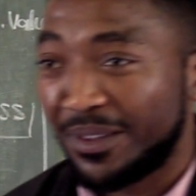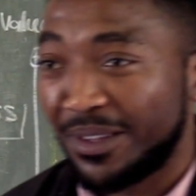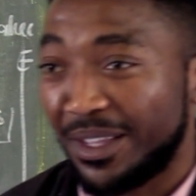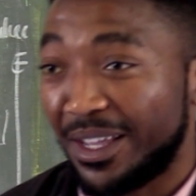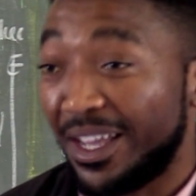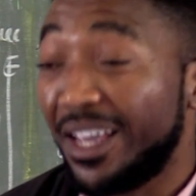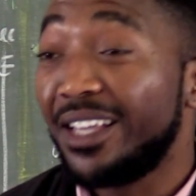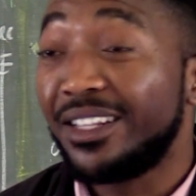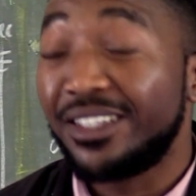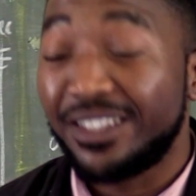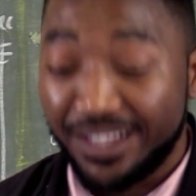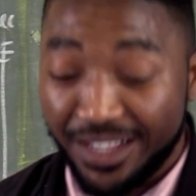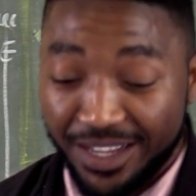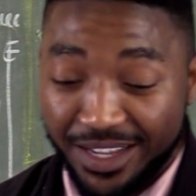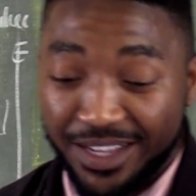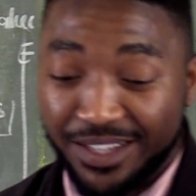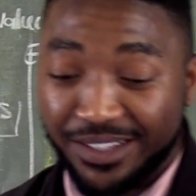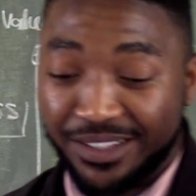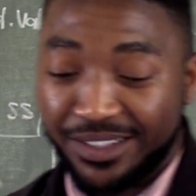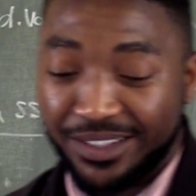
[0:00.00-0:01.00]
It
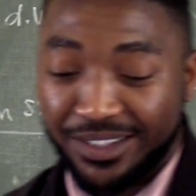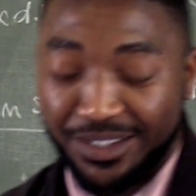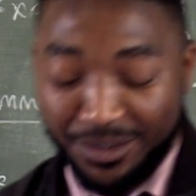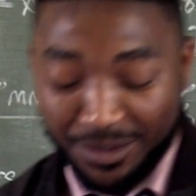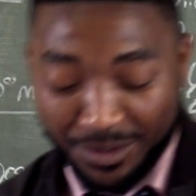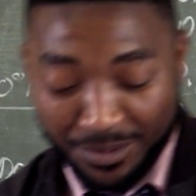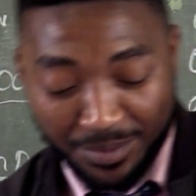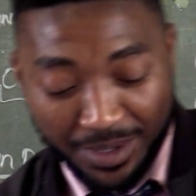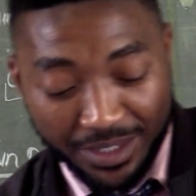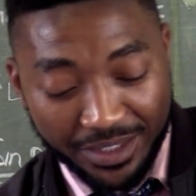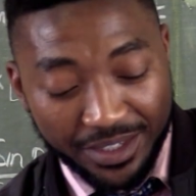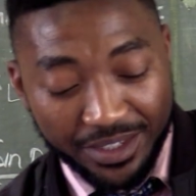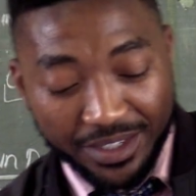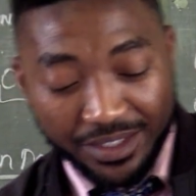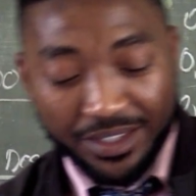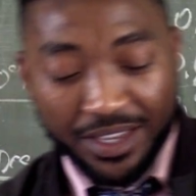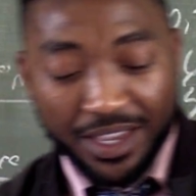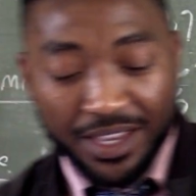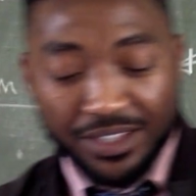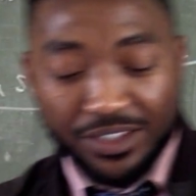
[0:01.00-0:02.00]
does. But in
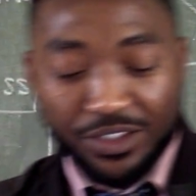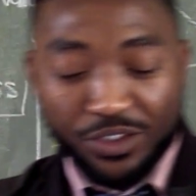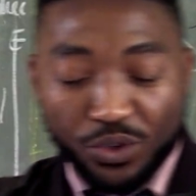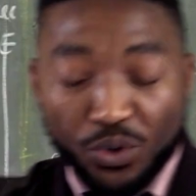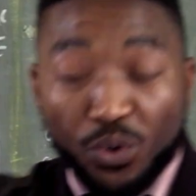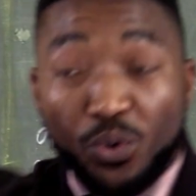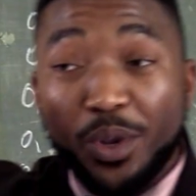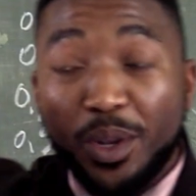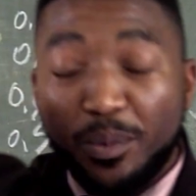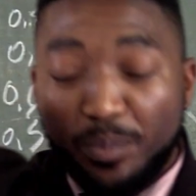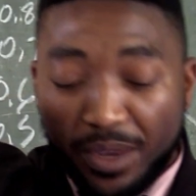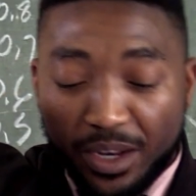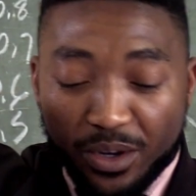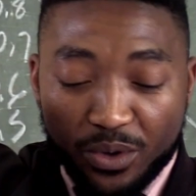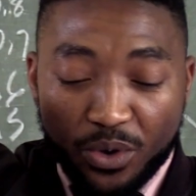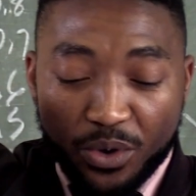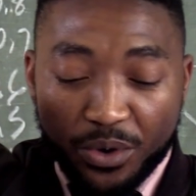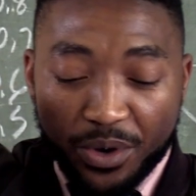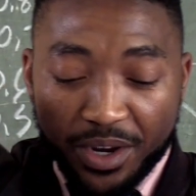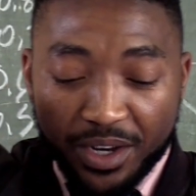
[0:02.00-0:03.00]
this case, you will be
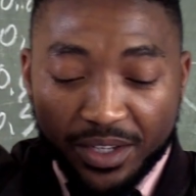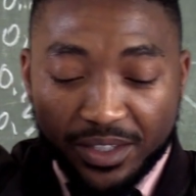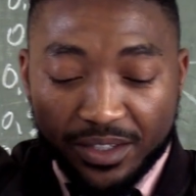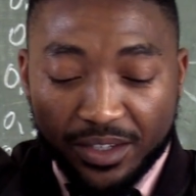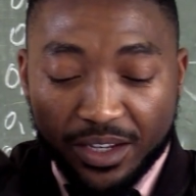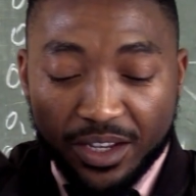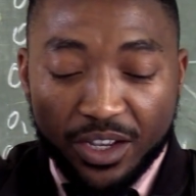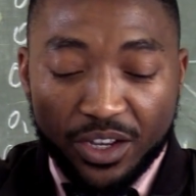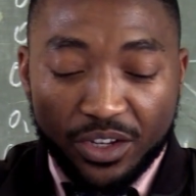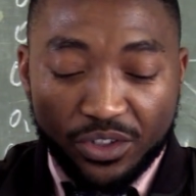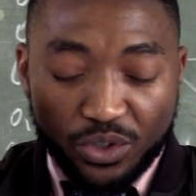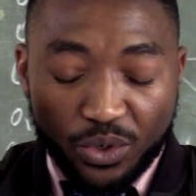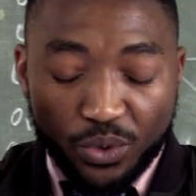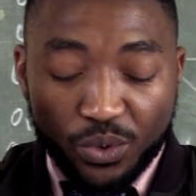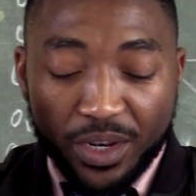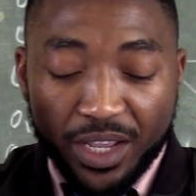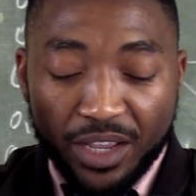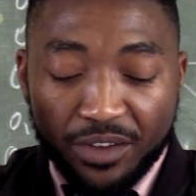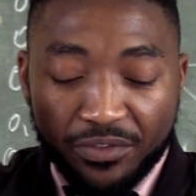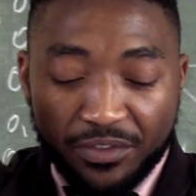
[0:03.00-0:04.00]
incorrect. So
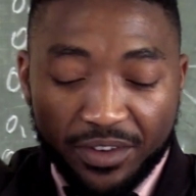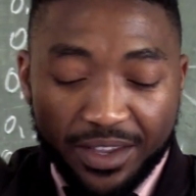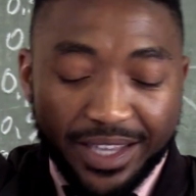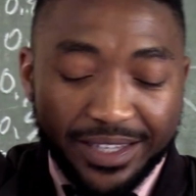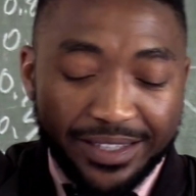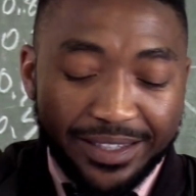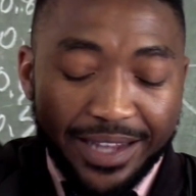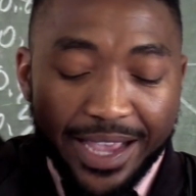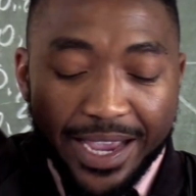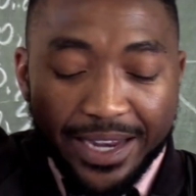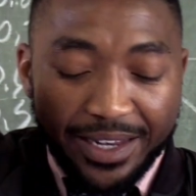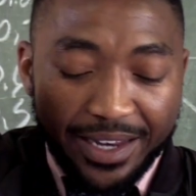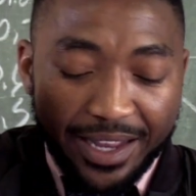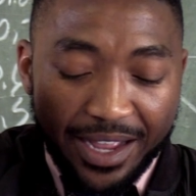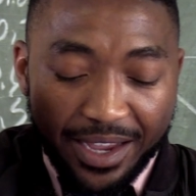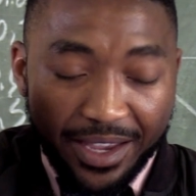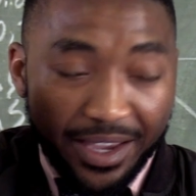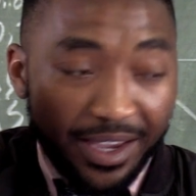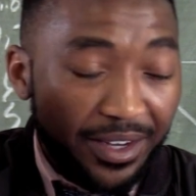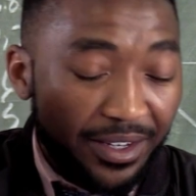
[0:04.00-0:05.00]
you'll have a slightly
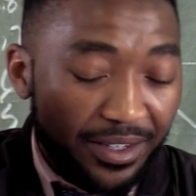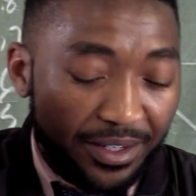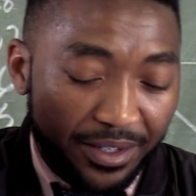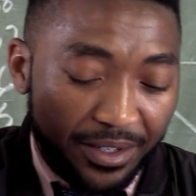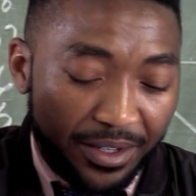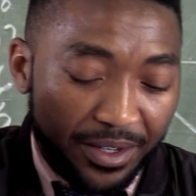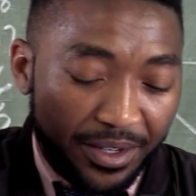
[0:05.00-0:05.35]
ahead.